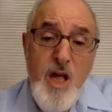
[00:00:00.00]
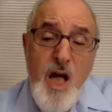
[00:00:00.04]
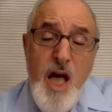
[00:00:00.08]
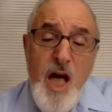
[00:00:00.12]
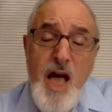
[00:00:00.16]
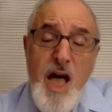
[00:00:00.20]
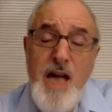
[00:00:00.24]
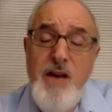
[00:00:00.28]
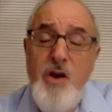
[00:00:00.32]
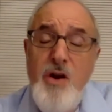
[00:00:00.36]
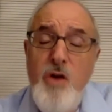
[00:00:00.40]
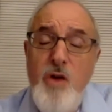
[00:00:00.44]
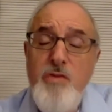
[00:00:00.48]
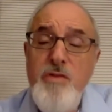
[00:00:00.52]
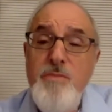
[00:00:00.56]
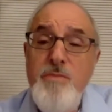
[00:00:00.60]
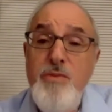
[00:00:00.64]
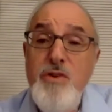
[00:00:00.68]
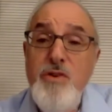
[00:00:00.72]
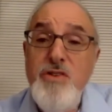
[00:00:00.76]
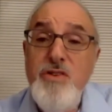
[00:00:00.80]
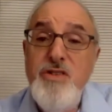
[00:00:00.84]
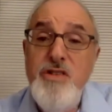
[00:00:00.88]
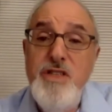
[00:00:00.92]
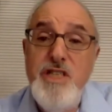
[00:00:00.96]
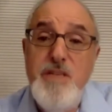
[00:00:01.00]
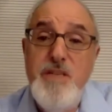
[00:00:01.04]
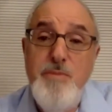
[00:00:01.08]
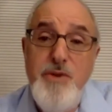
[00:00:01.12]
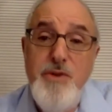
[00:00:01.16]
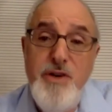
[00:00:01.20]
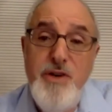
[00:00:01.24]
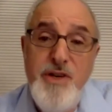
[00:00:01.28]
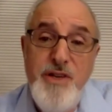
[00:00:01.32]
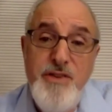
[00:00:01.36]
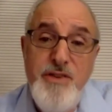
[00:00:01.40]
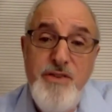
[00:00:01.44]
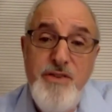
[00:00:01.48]
I know from personal
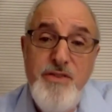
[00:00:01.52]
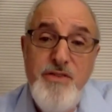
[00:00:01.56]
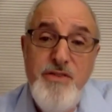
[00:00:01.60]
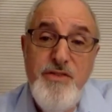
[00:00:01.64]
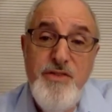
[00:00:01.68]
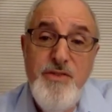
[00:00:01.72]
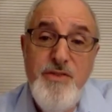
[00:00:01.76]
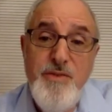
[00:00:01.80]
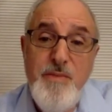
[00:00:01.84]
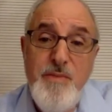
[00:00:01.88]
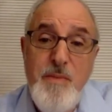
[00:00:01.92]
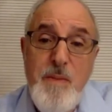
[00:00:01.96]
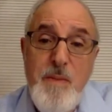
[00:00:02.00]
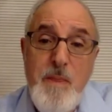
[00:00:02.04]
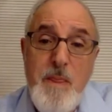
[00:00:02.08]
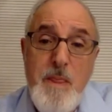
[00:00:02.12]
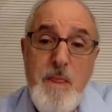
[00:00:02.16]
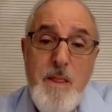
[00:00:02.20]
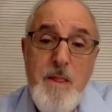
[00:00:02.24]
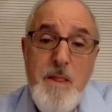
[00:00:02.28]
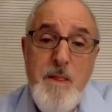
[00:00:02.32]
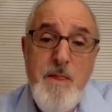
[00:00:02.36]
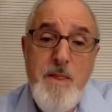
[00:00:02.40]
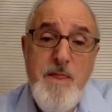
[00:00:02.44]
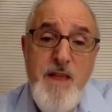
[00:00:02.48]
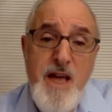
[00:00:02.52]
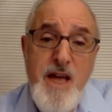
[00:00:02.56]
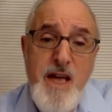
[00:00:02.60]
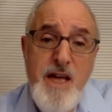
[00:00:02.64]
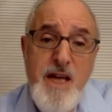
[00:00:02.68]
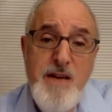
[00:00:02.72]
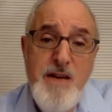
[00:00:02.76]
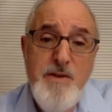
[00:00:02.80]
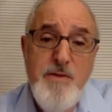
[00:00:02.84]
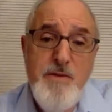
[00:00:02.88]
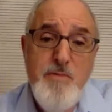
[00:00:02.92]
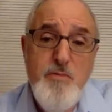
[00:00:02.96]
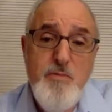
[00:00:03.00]
experience
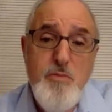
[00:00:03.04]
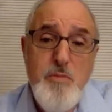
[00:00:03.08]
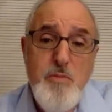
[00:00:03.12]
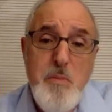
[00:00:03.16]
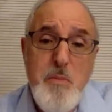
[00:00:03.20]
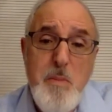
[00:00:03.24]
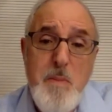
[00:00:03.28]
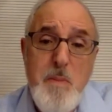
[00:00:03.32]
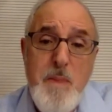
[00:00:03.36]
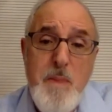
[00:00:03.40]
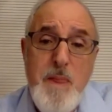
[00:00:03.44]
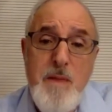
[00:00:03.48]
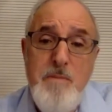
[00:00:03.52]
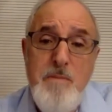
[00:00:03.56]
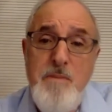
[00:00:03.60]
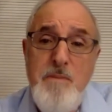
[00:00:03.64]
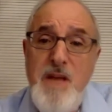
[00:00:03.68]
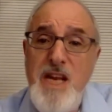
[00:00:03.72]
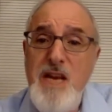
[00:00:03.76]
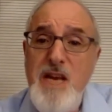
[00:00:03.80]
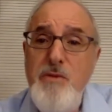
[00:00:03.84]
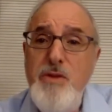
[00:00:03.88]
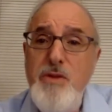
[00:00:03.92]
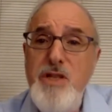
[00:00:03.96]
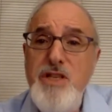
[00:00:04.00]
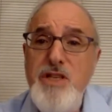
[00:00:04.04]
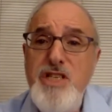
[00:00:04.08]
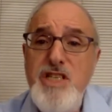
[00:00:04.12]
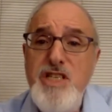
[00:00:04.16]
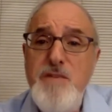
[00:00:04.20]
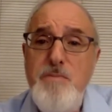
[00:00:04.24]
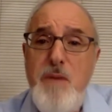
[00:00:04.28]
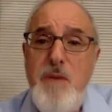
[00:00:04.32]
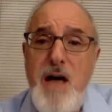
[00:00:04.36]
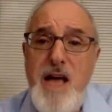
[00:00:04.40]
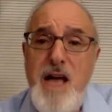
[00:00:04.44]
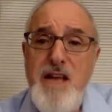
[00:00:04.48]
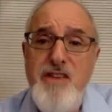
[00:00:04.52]
that many religious
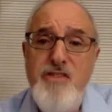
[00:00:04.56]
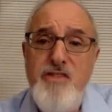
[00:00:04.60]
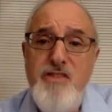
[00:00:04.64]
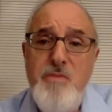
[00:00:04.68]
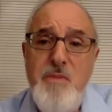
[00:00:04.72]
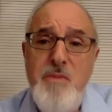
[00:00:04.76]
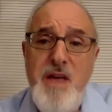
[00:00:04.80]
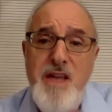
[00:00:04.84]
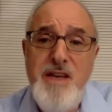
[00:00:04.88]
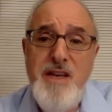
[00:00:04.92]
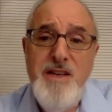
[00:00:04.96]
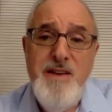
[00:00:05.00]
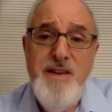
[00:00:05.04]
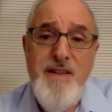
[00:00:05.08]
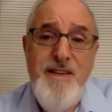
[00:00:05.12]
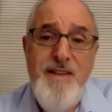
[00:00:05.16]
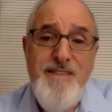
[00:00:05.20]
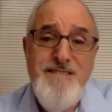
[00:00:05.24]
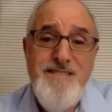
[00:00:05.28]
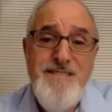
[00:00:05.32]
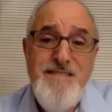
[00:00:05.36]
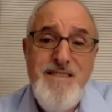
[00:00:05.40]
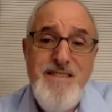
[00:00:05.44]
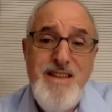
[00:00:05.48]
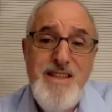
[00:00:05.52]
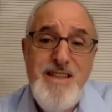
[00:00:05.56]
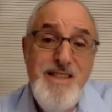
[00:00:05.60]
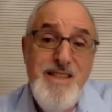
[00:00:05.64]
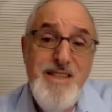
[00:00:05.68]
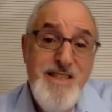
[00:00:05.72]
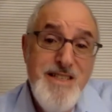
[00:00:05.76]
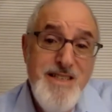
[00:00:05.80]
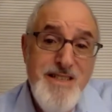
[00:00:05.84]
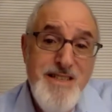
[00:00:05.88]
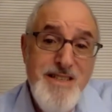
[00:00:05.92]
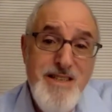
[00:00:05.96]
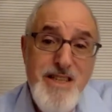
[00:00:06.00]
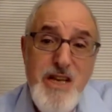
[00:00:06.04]
pious men
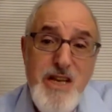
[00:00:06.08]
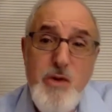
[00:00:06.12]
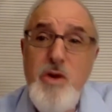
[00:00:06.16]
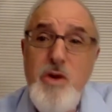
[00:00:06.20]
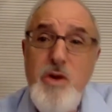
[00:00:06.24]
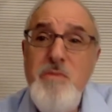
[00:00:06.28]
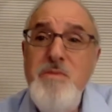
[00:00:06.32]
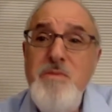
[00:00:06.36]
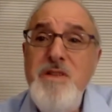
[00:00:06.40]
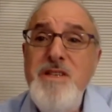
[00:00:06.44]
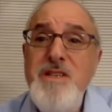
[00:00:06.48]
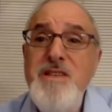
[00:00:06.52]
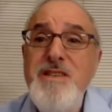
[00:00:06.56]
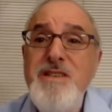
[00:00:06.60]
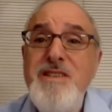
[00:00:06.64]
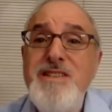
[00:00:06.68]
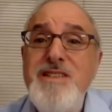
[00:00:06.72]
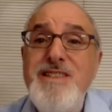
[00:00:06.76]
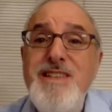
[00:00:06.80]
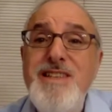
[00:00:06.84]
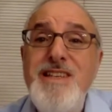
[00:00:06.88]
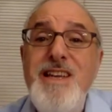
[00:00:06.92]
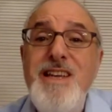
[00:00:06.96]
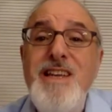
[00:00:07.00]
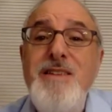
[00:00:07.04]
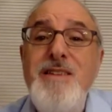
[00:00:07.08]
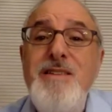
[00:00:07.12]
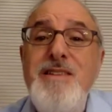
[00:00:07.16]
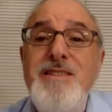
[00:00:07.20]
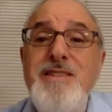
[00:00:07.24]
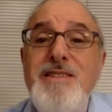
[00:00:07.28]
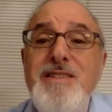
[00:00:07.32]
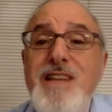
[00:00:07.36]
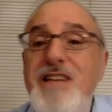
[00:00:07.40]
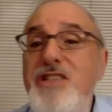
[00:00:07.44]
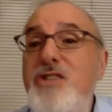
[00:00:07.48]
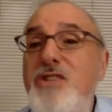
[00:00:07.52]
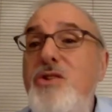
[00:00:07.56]
listen to their women singing
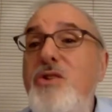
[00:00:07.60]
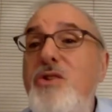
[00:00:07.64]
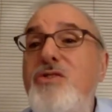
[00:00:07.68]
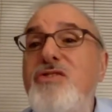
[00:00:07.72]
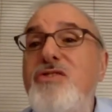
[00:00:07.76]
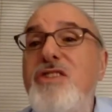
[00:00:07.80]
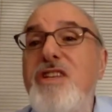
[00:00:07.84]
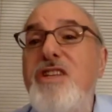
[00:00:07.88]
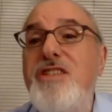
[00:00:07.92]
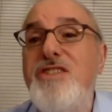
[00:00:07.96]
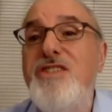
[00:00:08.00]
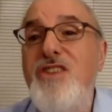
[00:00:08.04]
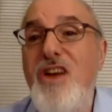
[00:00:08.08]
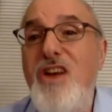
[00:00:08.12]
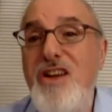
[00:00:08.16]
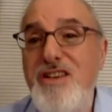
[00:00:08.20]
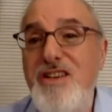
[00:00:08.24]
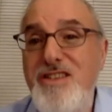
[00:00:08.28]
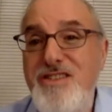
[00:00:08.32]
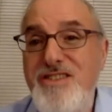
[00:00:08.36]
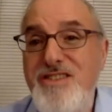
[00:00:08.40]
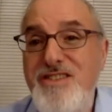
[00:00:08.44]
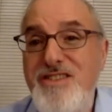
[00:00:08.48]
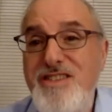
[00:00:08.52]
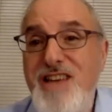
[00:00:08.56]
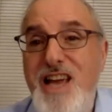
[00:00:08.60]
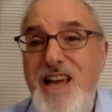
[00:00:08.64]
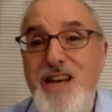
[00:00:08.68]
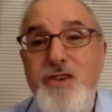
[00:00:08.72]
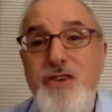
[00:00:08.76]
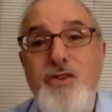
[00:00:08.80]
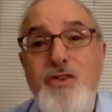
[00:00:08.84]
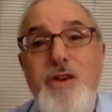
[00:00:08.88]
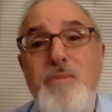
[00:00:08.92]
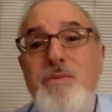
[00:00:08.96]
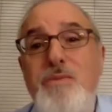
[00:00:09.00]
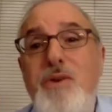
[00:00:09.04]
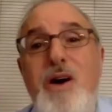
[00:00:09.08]
Ladino songs. I
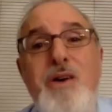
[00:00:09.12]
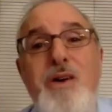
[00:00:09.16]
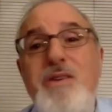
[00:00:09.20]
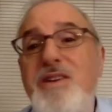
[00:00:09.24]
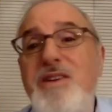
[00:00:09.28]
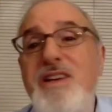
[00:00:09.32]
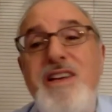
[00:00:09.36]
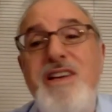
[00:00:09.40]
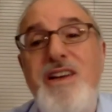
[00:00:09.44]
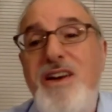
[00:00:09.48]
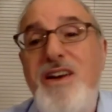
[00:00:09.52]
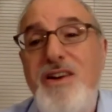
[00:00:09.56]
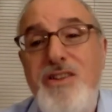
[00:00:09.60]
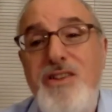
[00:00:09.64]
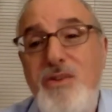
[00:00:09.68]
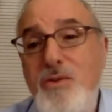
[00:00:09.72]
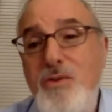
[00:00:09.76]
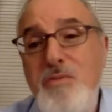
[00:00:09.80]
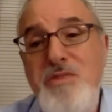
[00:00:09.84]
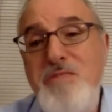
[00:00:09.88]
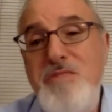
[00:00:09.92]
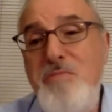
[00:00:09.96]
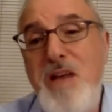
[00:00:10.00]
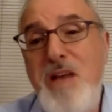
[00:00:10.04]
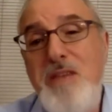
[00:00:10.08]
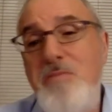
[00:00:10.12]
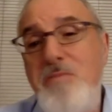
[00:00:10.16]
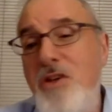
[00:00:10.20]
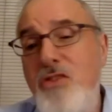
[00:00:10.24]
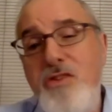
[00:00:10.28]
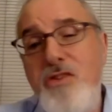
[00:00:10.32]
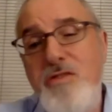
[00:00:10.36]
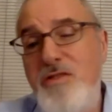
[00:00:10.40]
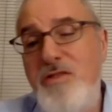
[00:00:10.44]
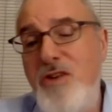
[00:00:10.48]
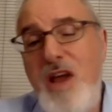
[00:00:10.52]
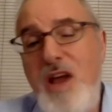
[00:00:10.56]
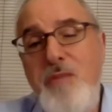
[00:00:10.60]
grew up, oh, the women, my
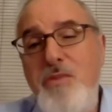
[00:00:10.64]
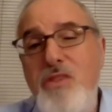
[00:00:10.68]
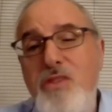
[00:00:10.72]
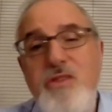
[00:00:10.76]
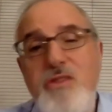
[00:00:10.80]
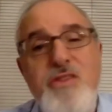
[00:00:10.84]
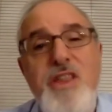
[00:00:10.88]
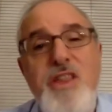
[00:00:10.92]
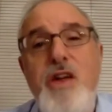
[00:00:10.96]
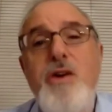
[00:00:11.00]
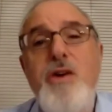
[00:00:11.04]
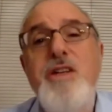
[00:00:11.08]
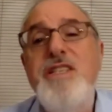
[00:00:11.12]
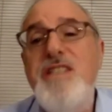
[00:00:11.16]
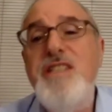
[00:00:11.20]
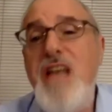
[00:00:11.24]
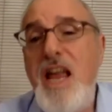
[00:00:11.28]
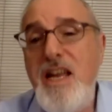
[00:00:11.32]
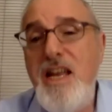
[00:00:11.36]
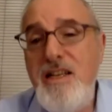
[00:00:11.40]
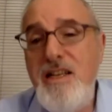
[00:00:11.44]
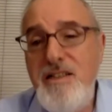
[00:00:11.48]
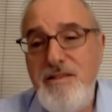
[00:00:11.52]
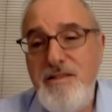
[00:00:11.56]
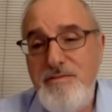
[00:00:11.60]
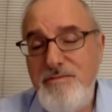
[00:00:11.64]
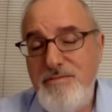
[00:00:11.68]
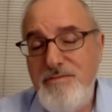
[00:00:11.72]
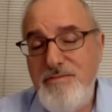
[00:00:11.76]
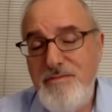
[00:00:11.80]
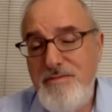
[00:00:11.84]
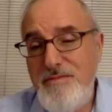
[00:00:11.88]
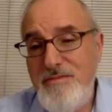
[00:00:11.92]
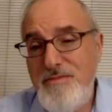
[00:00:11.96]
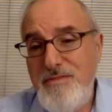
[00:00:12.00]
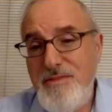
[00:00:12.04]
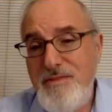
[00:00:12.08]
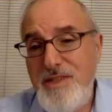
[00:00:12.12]
mother, grandmother, they always sang.
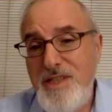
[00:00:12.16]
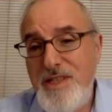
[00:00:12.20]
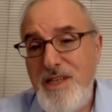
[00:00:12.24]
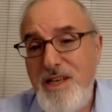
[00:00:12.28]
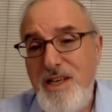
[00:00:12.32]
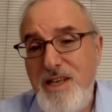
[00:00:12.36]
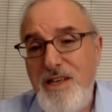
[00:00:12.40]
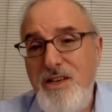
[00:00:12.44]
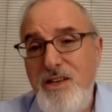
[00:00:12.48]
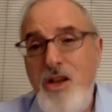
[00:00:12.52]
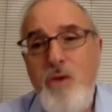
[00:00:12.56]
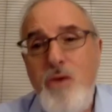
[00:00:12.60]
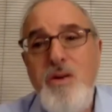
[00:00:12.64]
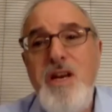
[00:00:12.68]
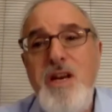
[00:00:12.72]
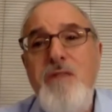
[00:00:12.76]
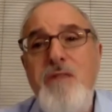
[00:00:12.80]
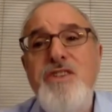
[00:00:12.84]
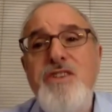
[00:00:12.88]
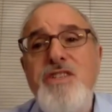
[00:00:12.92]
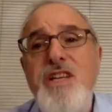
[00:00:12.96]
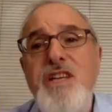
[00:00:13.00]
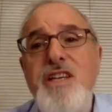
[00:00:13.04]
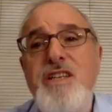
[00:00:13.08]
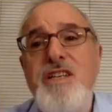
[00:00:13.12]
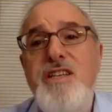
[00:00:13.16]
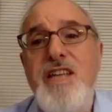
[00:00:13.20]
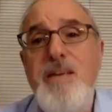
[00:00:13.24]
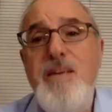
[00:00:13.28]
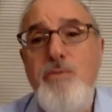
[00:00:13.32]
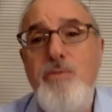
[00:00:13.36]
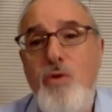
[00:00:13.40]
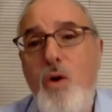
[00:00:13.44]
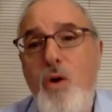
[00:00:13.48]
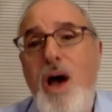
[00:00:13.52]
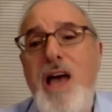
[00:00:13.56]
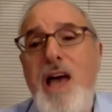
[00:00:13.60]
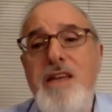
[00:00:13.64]
No one ever said, keep
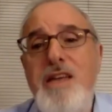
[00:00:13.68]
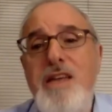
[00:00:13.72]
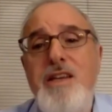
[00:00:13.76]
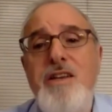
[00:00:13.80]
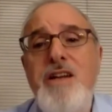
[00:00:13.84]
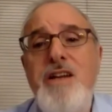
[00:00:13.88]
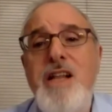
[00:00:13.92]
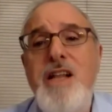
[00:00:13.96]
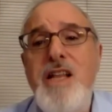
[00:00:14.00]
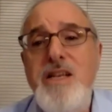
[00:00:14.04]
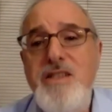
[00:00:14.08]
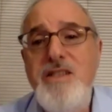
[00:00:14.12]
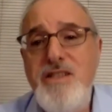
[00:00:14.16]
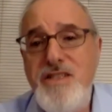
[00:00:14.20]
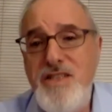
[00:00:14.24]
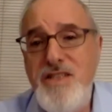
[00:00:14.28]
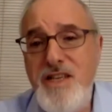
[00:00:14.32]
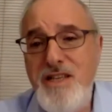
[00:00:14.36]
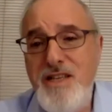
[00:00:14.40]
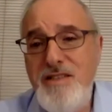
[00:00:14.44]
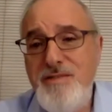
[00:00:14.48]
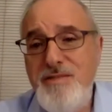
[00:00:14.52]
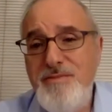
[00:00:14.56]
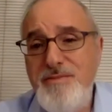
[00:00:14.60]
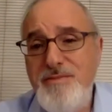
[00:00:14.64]
quiet, you're not allowed to sing.